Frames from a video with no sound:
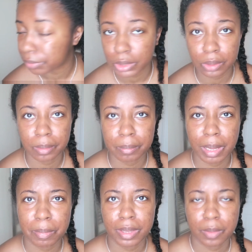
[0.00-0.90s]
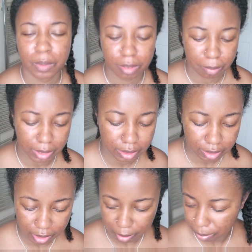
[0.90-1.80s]
So I'm happy with my
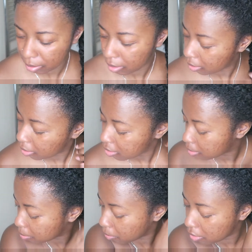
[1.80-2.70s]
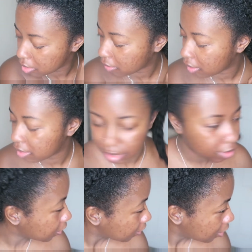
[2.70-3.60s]
scalp
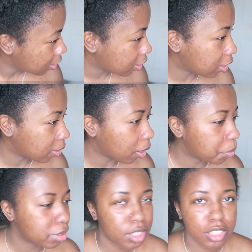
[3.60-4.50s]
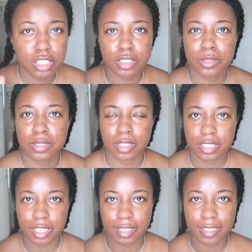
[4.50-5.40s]
moisturizing. Now I was gonna use Aunt
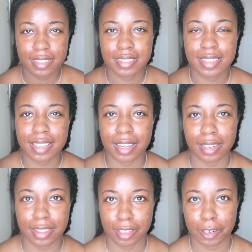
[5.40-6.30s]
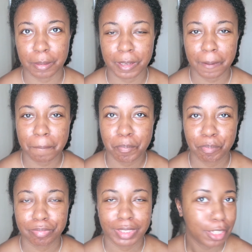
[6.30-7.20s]
Jackie's detangling therapy
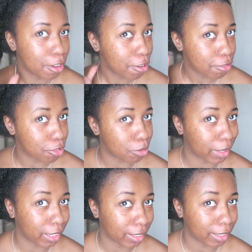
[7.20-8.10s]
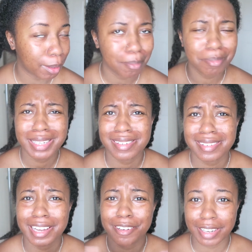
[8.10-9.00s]
for my hair, but
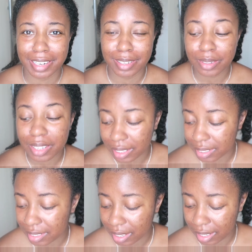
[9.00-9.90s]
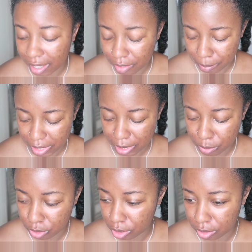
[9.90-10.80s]
I ran out and I haven't been able
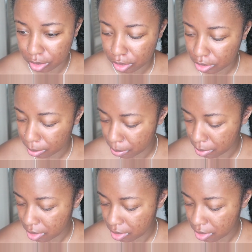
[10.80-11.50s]
to go to the shop.